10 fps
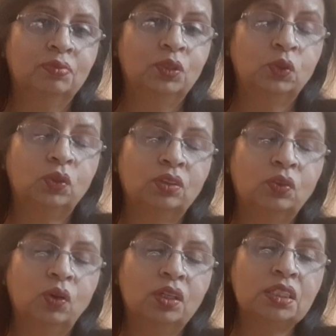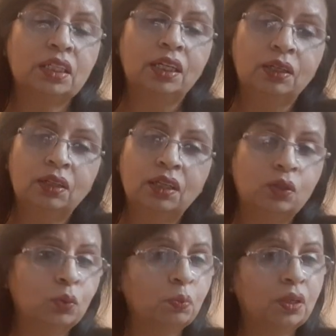You can call it
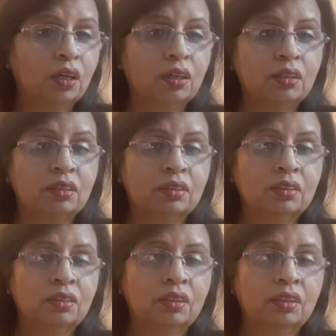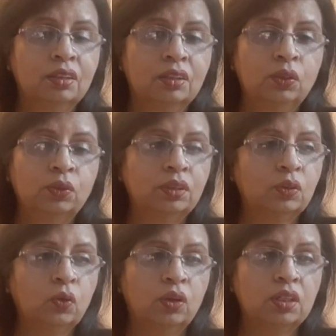Ikumkar. You can
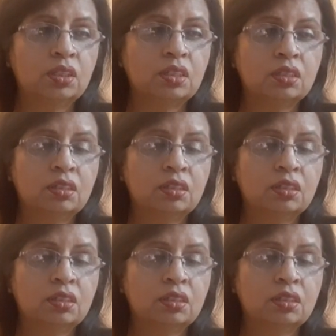call it